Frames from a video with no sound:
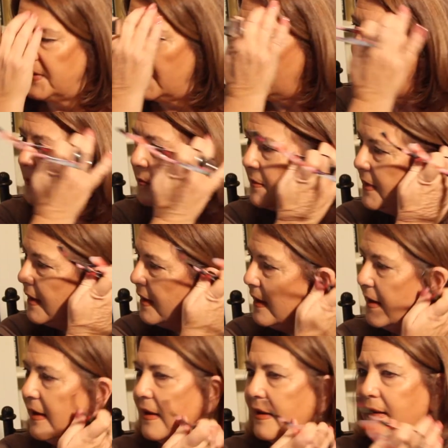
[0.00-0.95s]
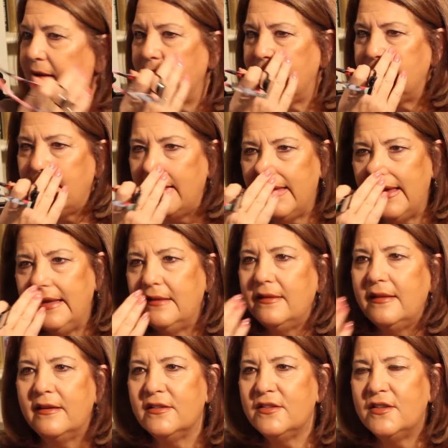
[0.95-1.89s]
Um, it's not like
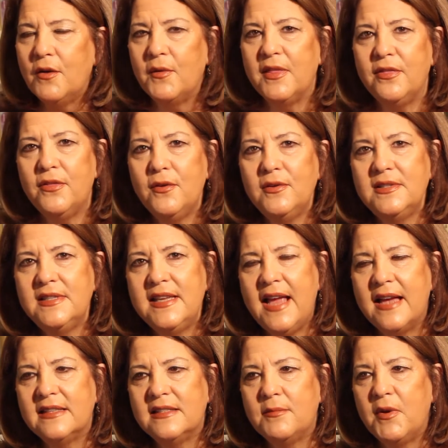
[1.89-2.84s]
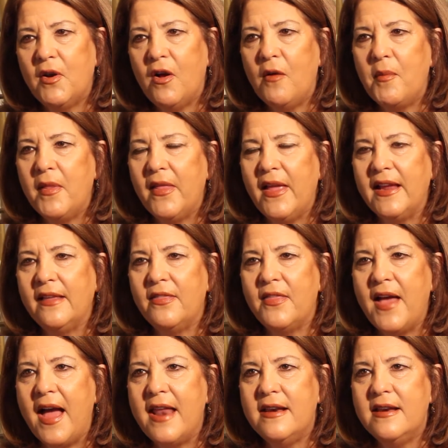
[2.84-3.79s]
there's no enthusiasm at all, but like
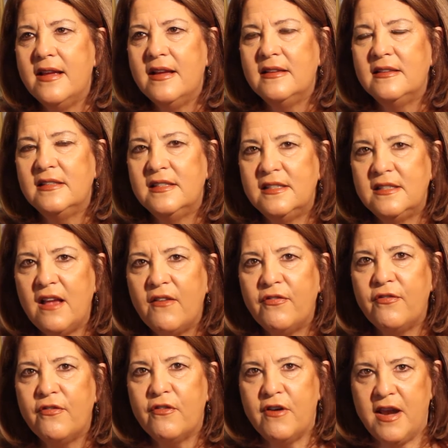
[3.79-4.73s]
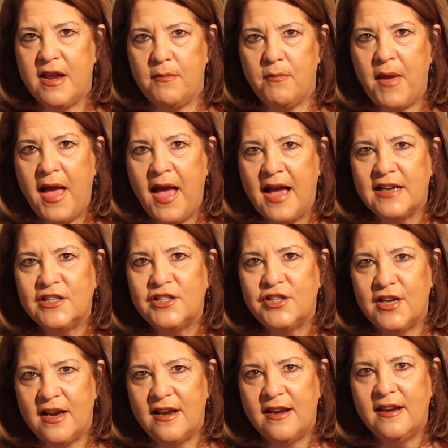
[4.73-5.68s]
that suffering
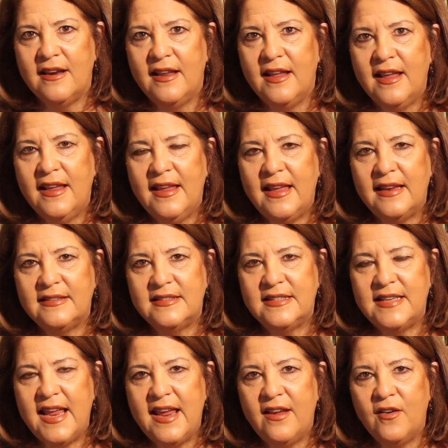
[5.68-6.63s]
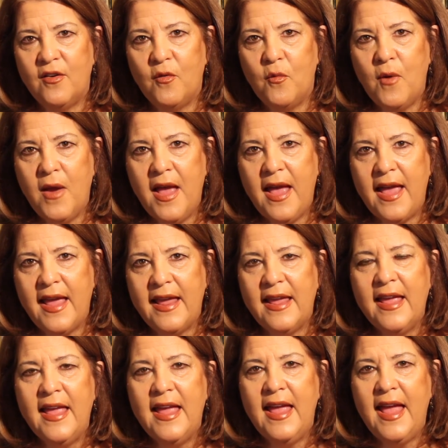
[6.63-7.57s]
passion gets taken
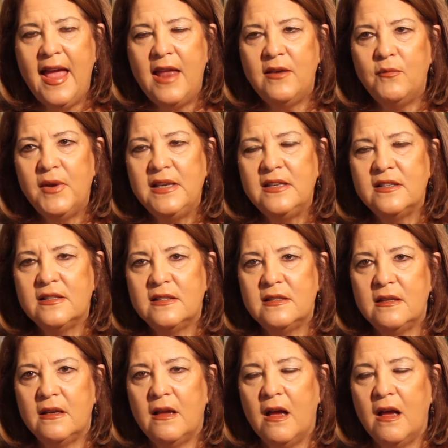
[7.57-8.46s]
away, and we just,